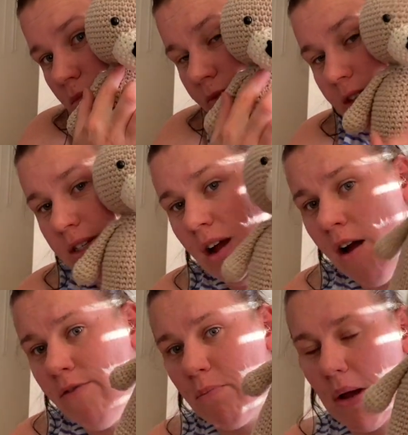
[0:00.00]
for the
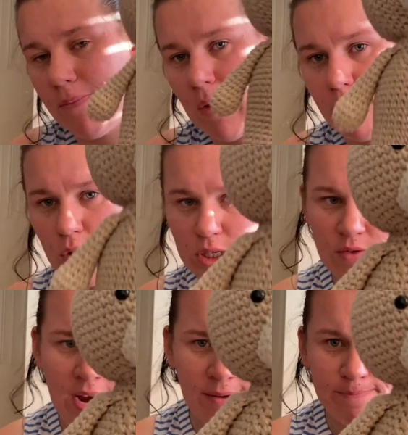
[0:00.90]
scarf, but I'm using
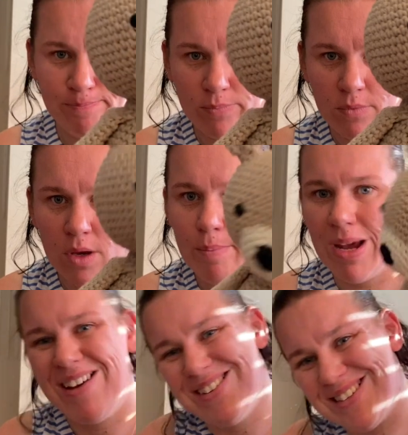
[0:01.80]
red
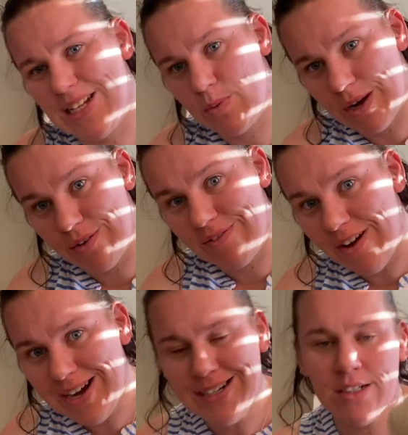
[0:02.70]
because that's what I could
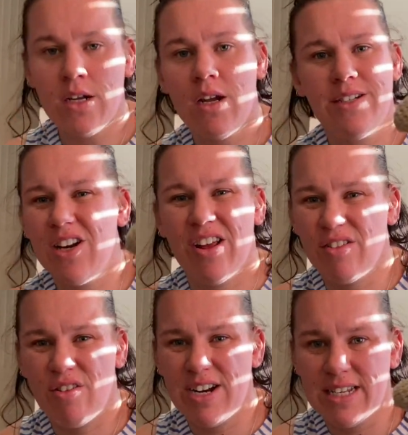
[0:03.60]
find. Didn't like the
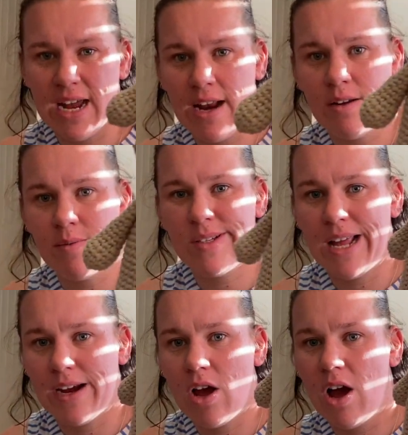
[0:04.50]
greens I had. It was
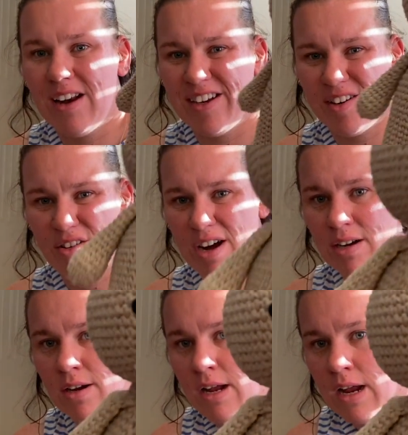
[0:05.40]
like highlighter green.
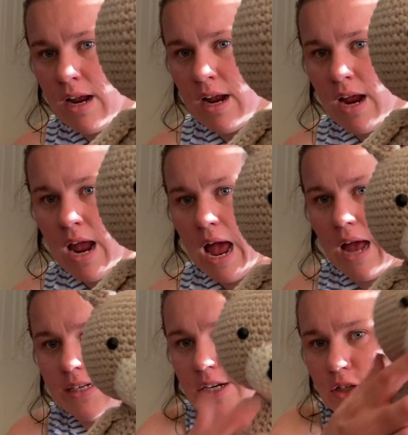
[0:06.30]
I
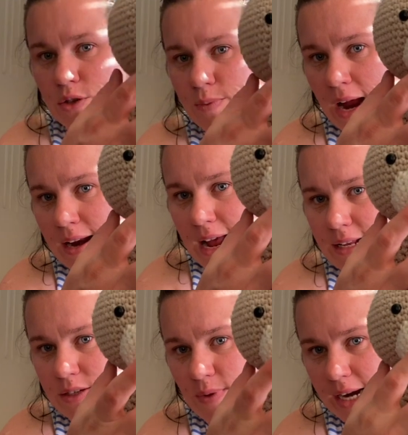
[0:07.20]
didn't do red
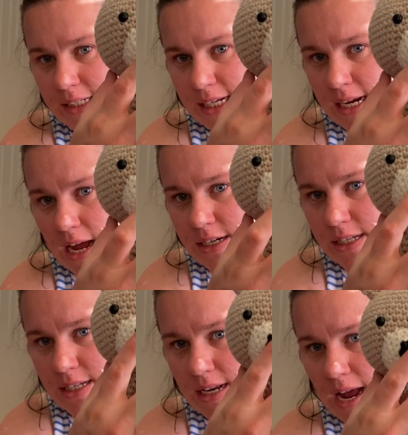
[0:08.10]
as reindeer. I
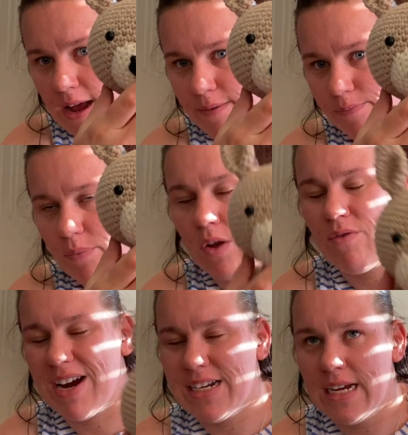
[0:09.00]
just
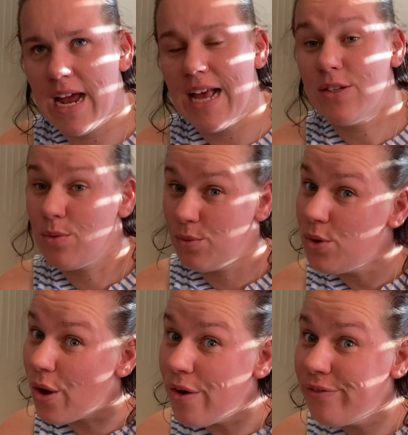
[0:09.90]
reindeer as
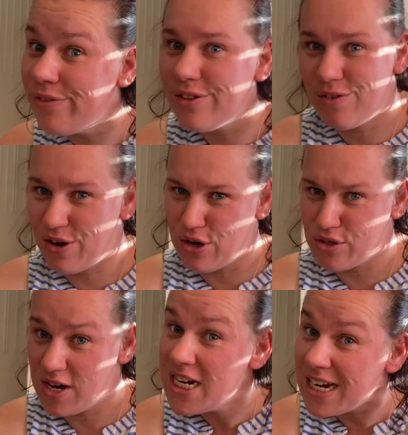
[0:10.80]
Rudolph, the red-nosed
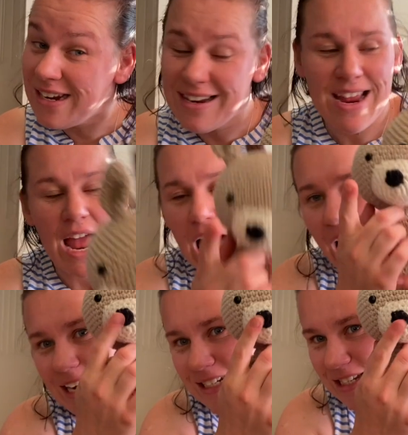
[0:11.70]
reindeer.
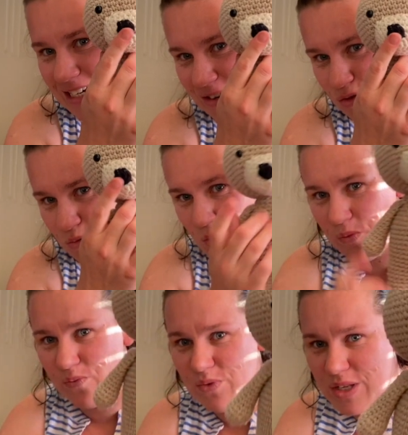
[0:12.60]
I just did normal.
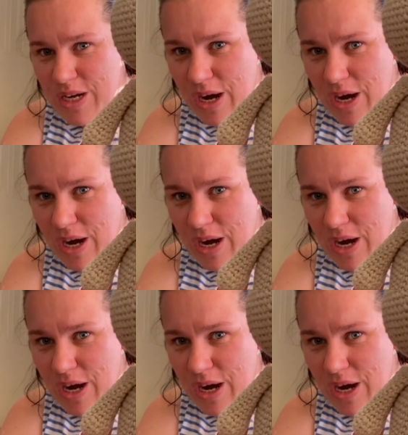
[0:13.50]
So